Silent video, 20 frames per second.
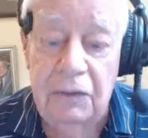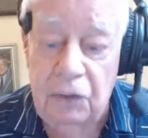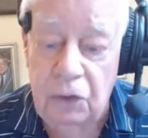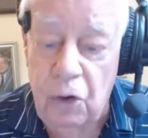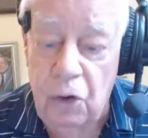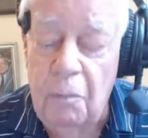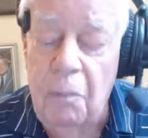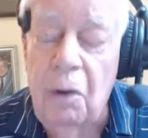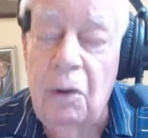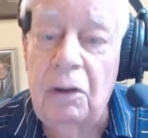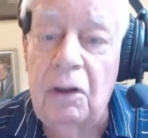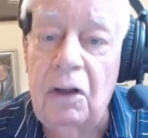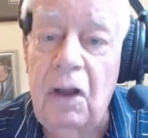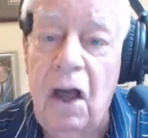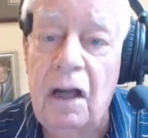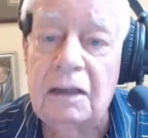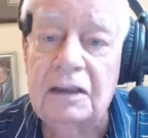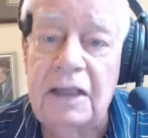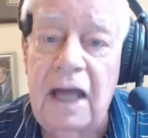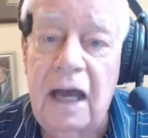No more
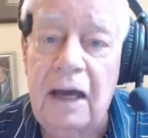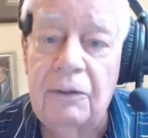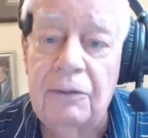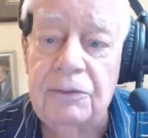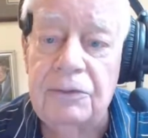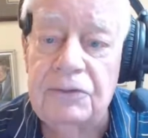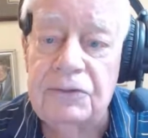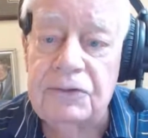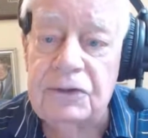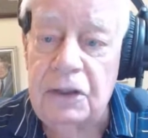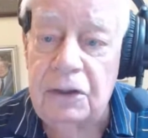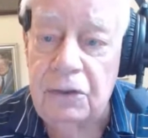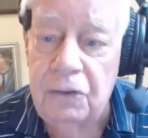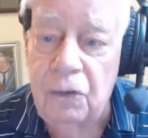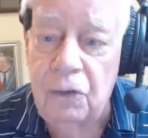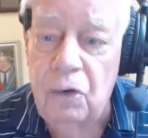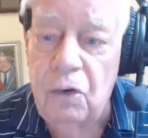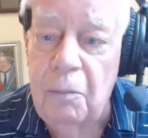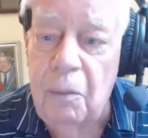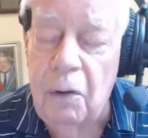lockdowns,
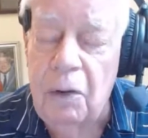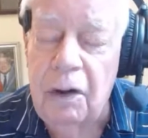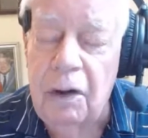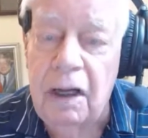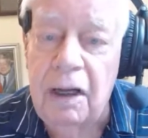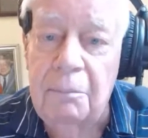no more